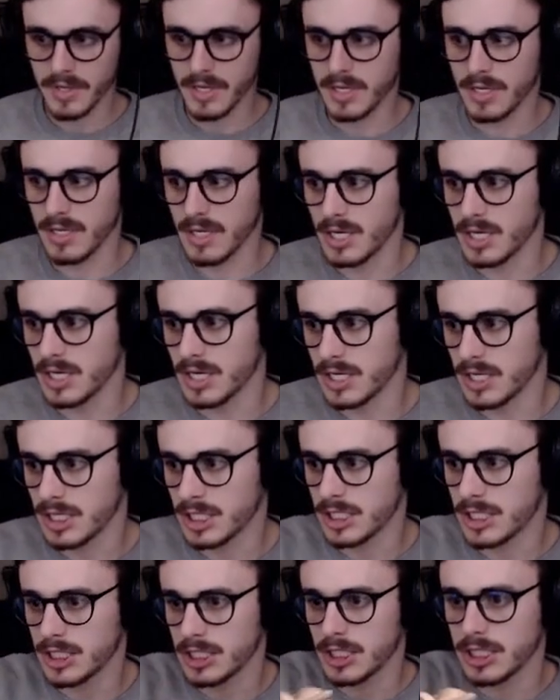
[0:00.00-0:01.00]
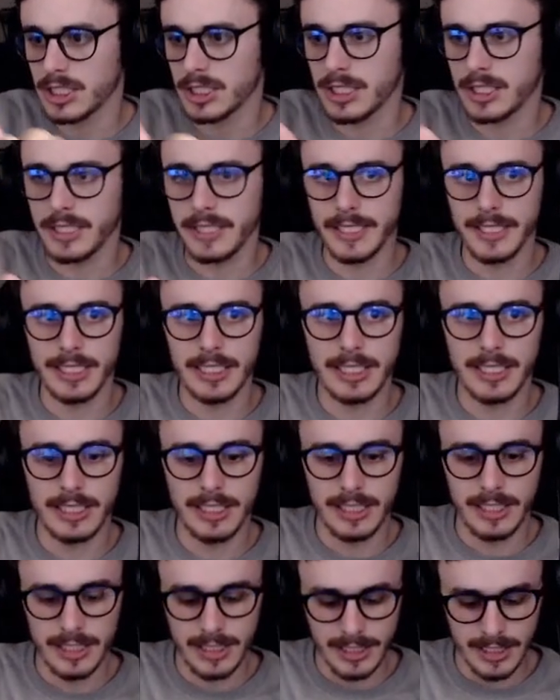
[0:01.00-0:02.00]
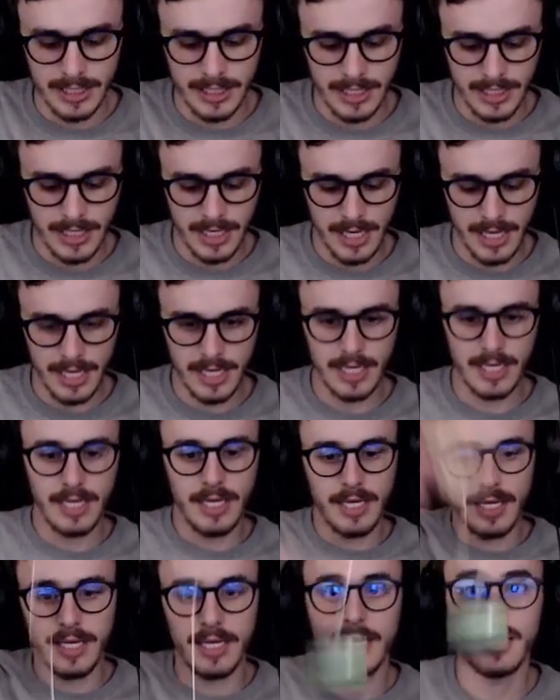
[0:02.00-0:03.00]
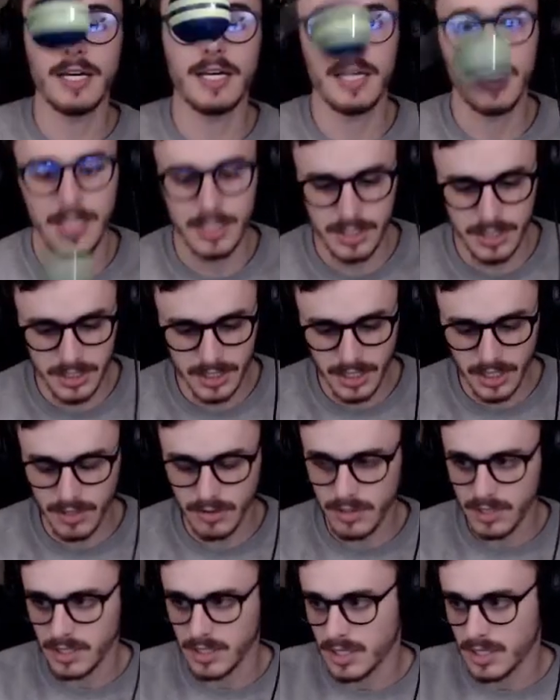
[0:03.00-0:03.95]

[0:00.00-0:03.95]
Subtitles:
Yeah, yeah, hey, yeah, Chino.